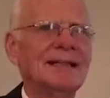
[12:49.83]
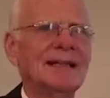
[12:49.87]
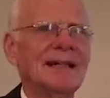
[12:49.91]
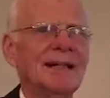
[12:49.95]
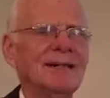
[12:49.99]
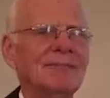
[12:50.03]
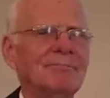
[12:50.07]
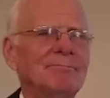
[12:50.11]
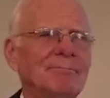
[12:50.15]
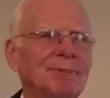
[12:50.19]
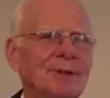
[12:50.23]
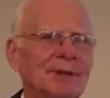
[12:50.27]

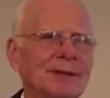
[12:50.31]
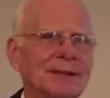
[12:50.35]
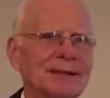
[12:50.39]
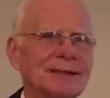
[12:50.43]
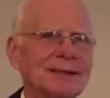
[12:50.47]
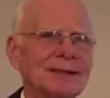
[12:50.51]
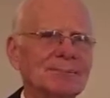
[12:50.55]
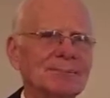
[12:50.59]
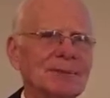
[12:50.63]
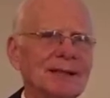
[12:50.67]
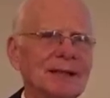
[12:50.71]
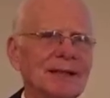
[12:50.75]
of
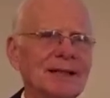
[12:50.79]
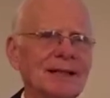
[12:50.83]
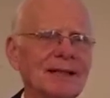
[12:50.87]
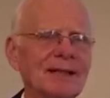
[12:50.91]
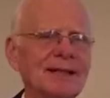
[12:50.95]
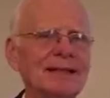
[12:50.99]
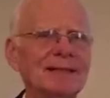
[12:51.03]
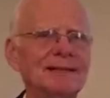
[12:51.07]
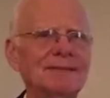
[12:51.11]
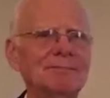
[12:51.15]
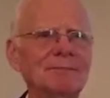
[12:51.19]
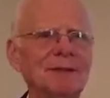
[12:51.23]
books
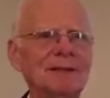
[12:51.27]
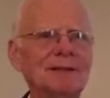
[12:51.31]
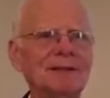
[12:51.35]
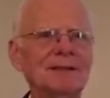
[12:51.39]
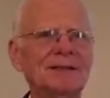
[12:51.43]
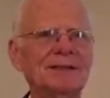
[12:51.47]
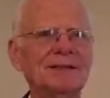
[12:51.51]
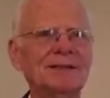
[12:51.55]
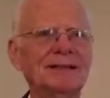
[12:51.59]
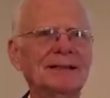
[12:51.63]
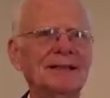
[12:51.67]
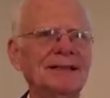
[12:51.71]
because
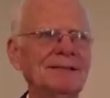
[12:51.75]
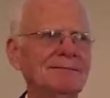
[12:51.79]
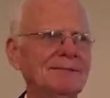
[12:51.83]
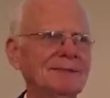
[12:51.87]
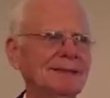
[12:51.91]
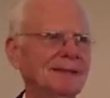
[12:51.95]
Miller seemed